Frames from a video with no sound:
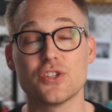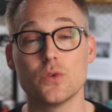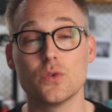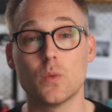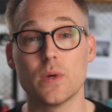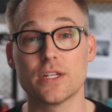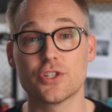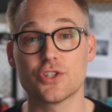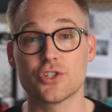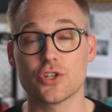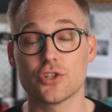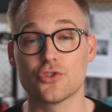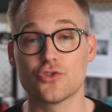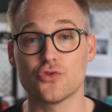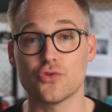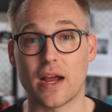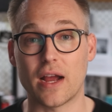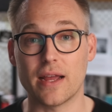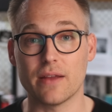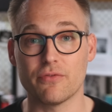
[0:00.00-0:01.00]
you which
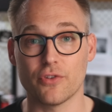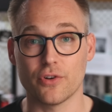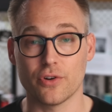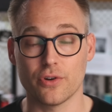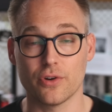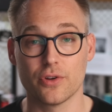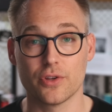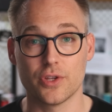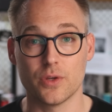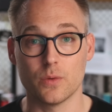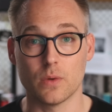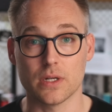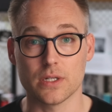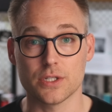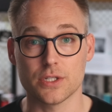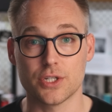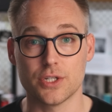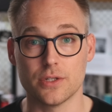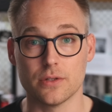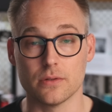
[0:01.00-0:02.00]
driver you
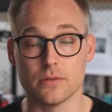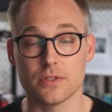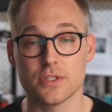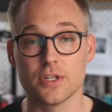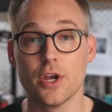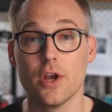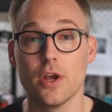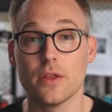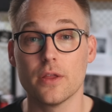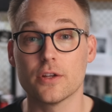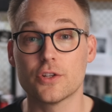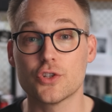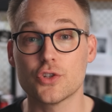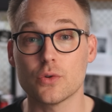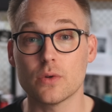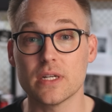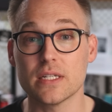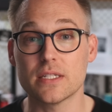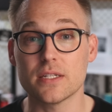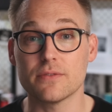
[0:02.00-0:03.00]
want to use. The
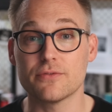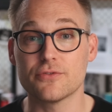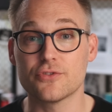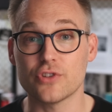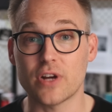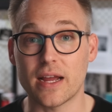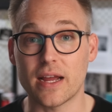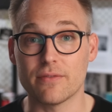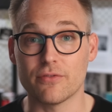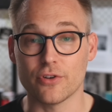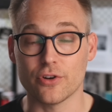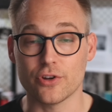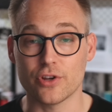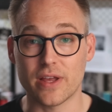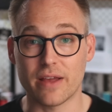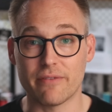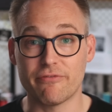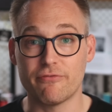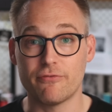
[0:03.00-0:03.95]
choice of driver, you have